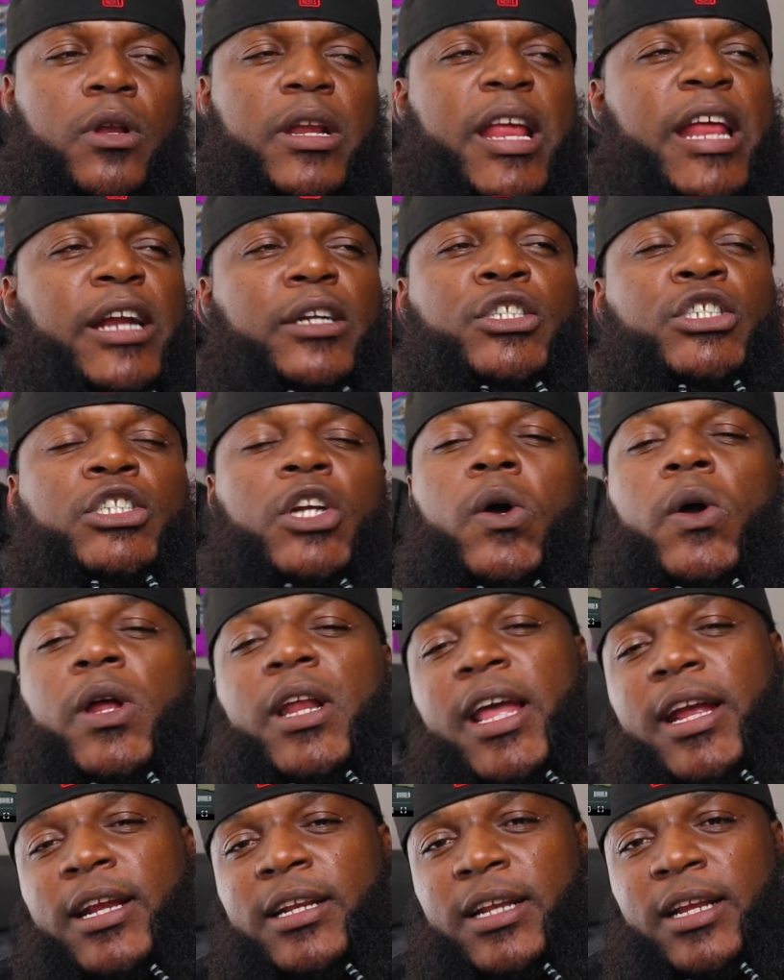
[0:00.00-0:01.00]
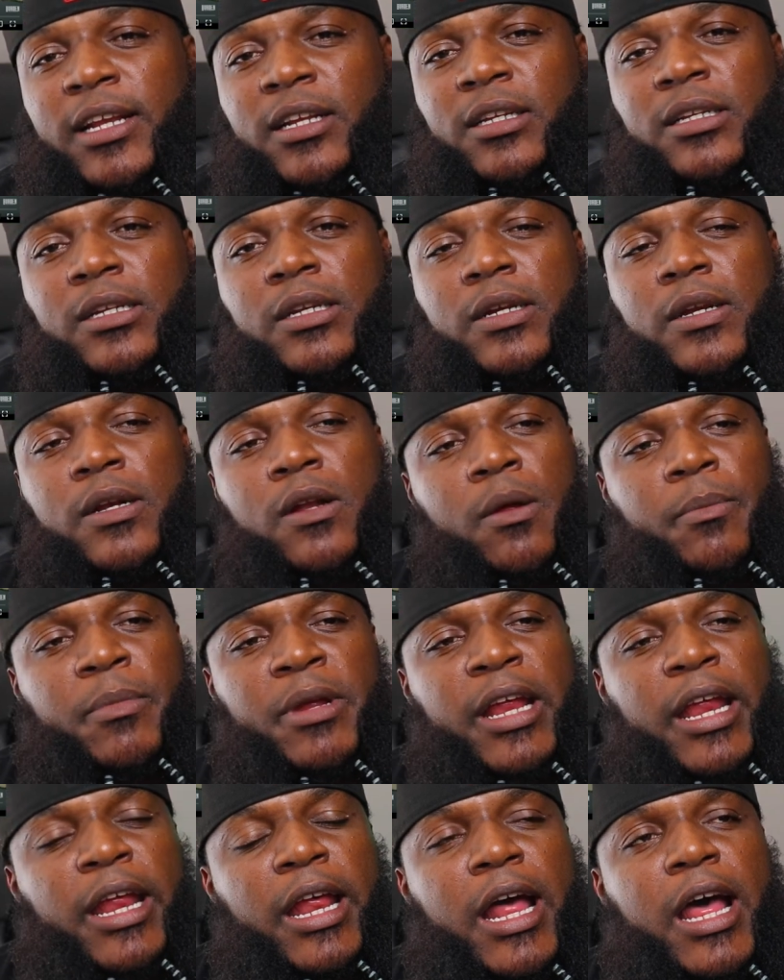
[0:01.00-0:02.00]
they don't show it like that. You know what I
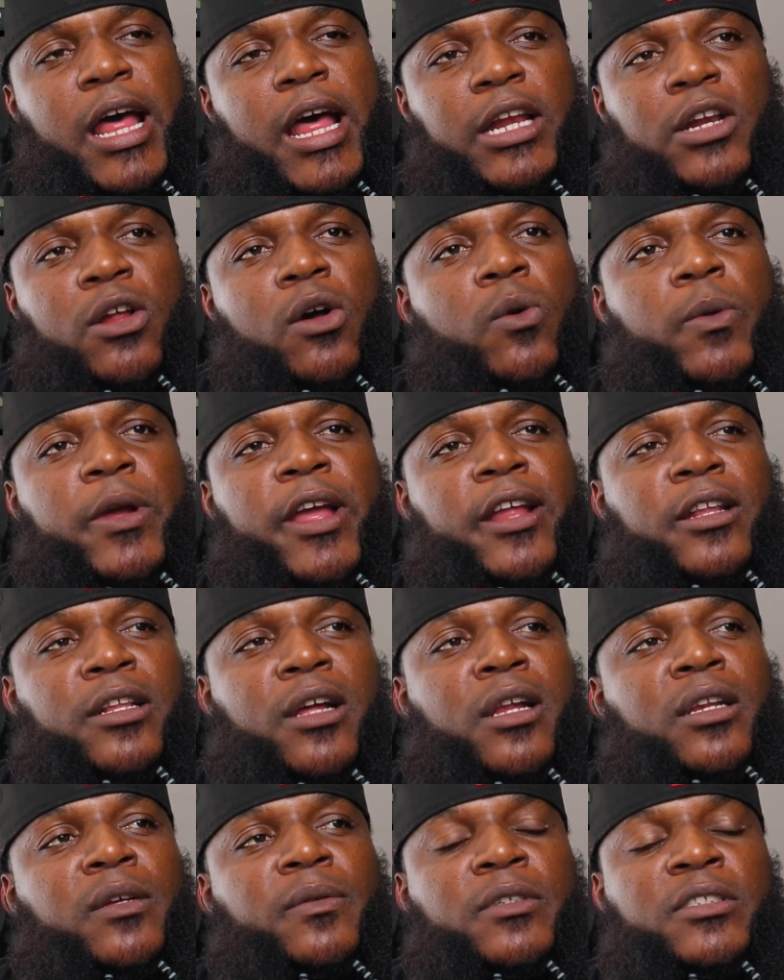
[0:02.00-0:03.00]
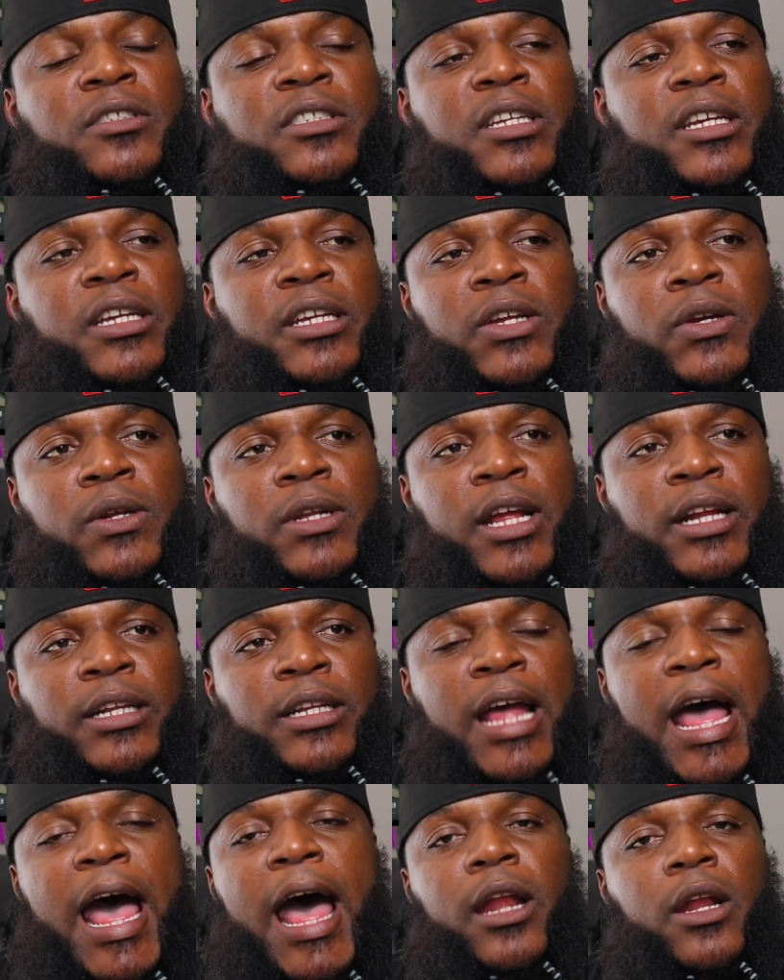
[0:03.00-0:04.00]
mean? And I know we ain't the only ones getting killed
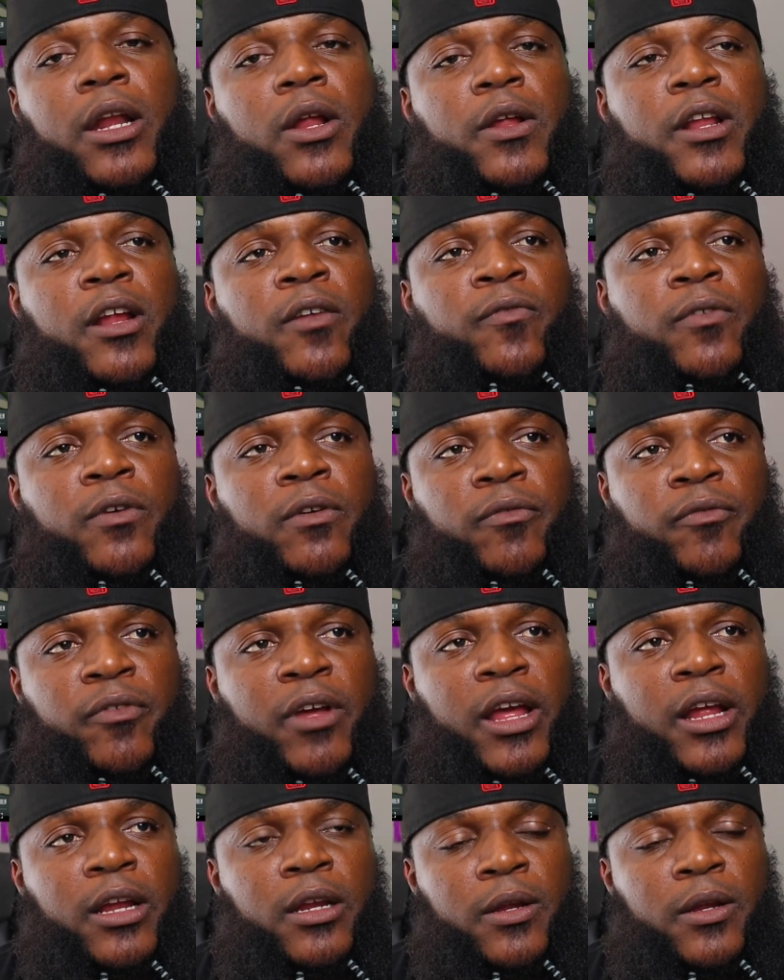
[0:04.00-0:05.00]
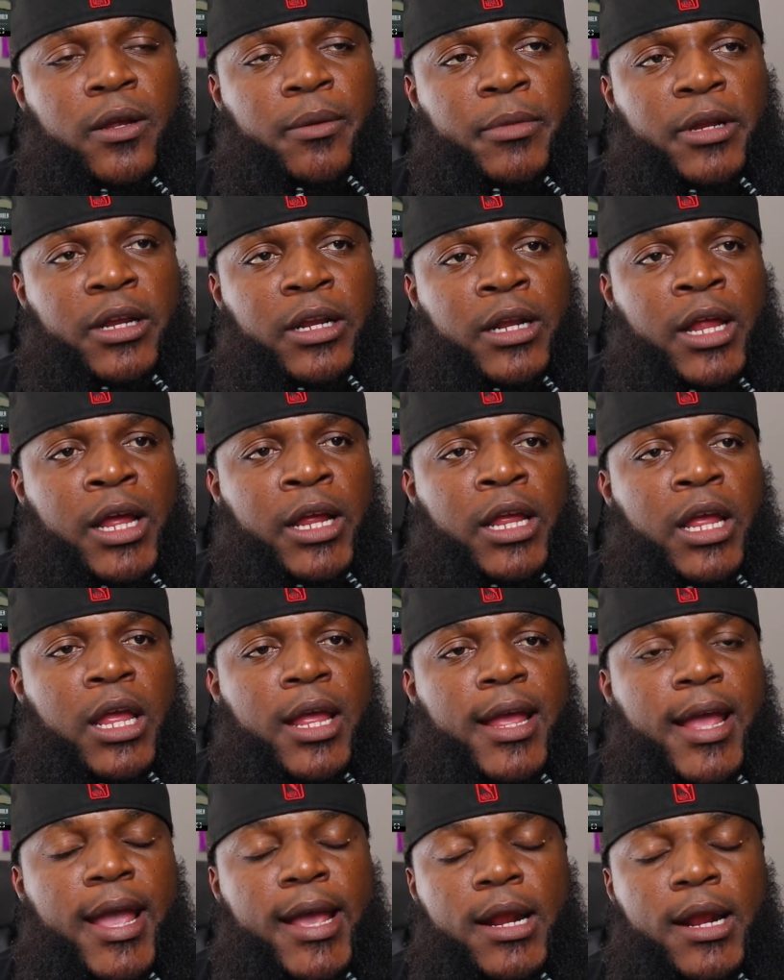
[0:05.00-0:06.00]
like that. I know that for a fact. You know what I mean? Like,
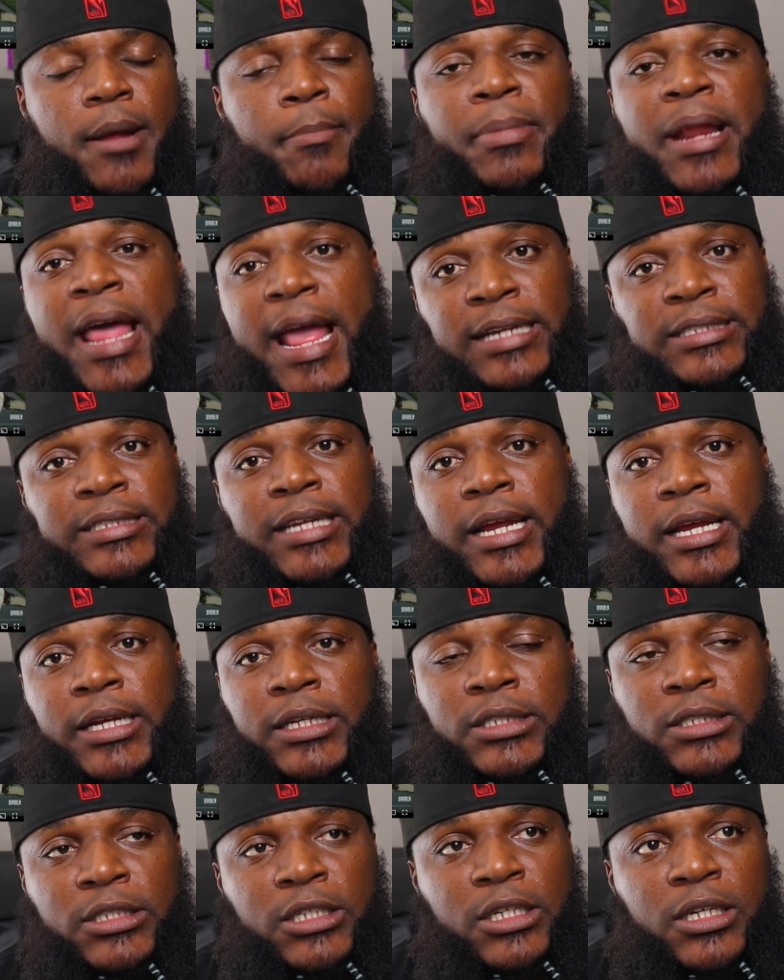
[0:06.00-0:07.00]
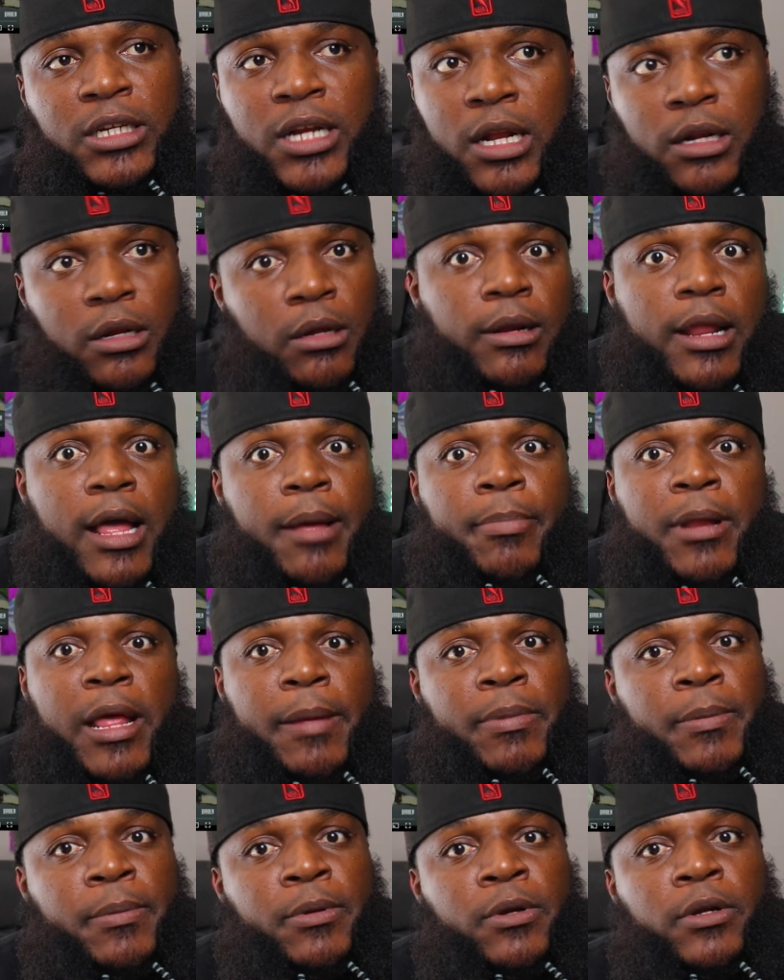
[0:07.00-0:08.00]
and I'm black saying this shit. And I know a lot of
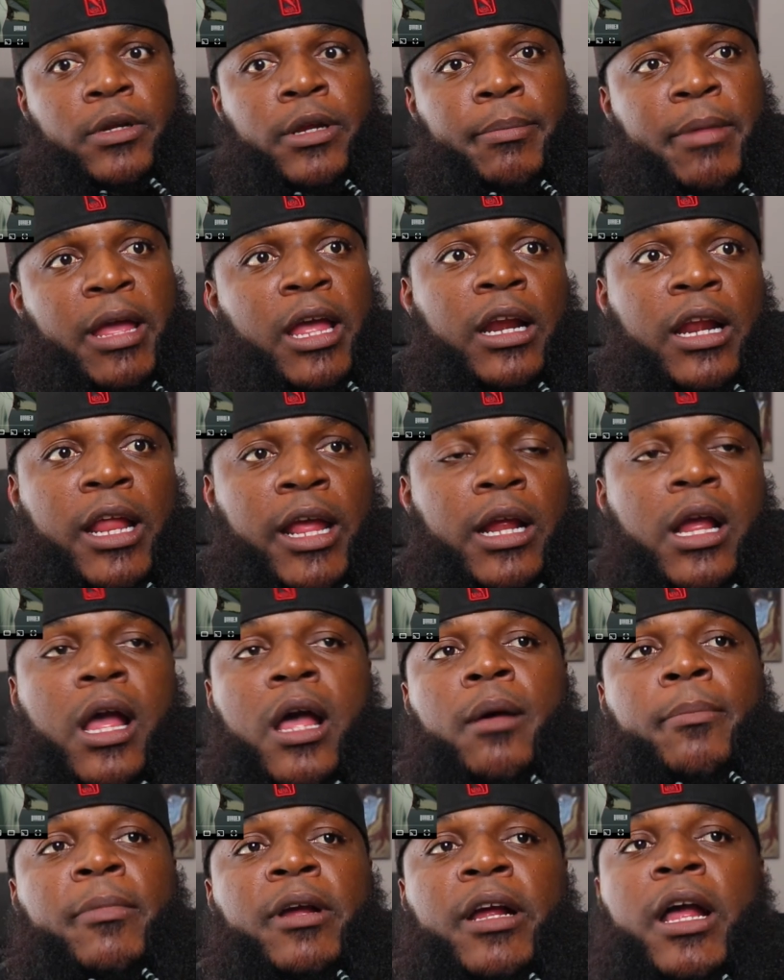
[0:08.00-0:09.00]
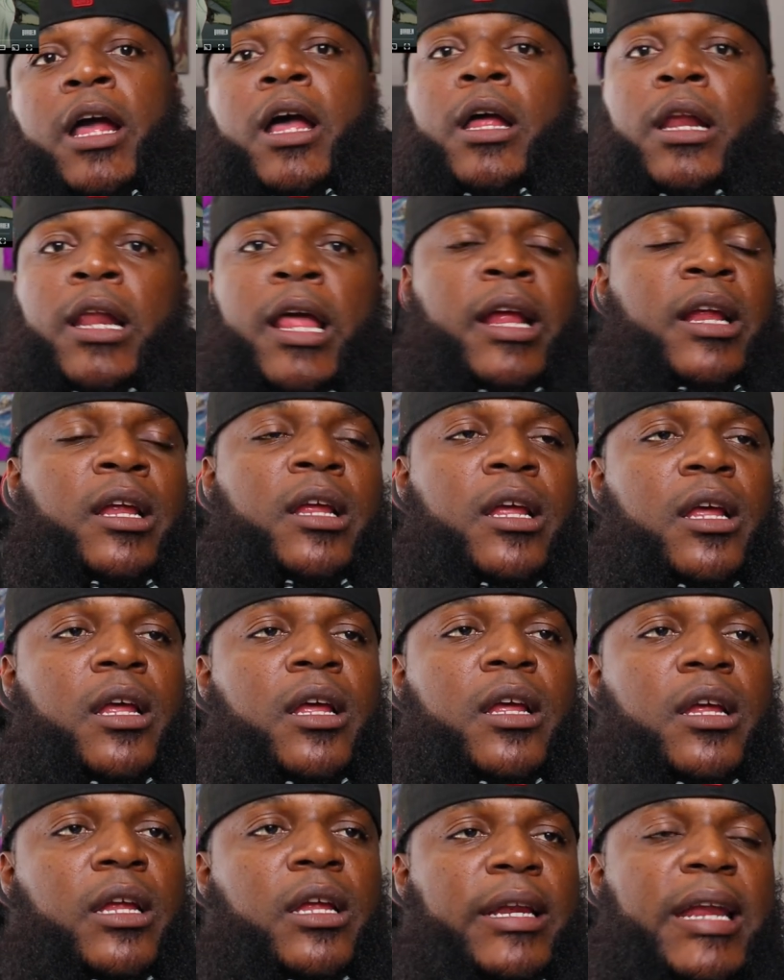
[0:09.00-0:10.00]
black people get mad, like, oh my god, like,
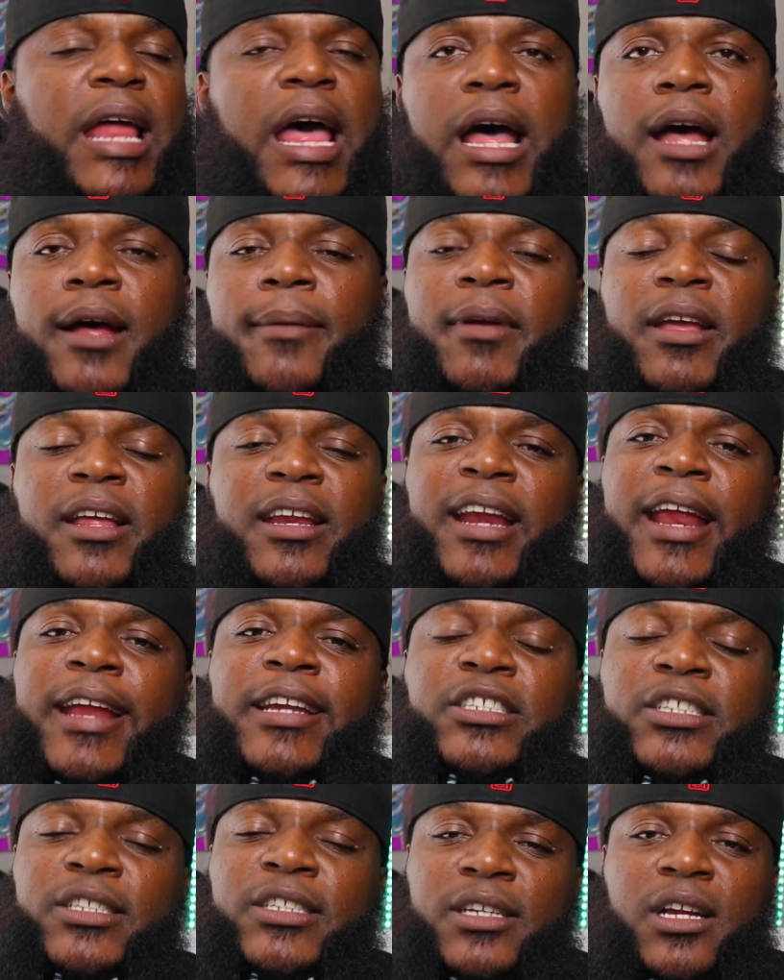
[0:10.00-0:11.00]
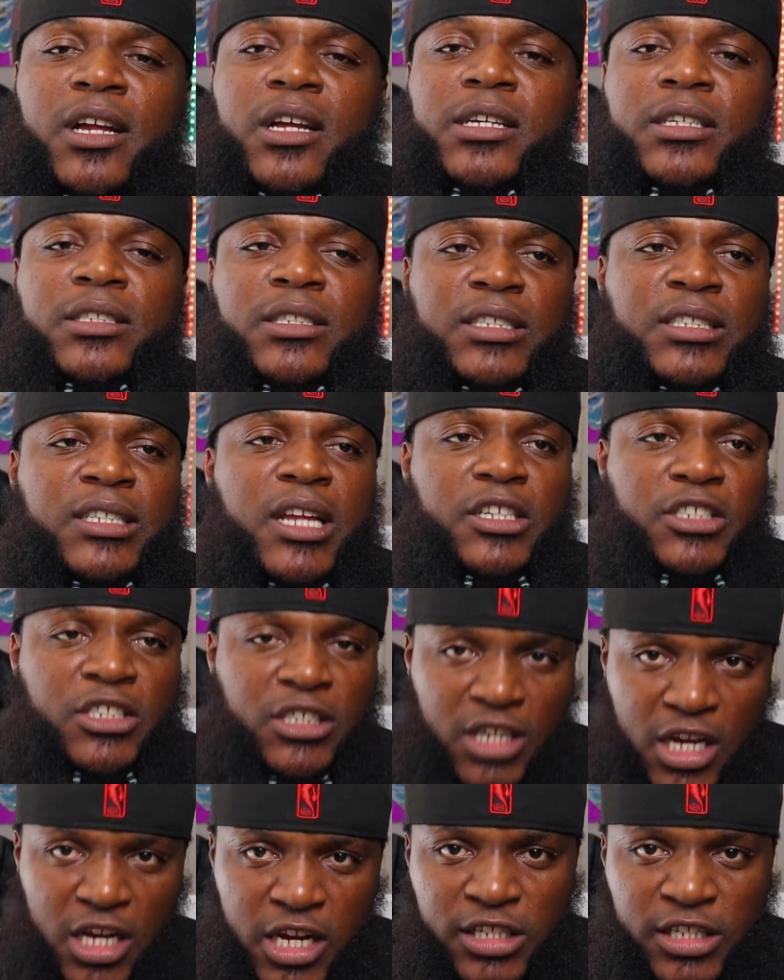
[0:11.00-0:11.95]
nah, man, it ain't just us. It's not just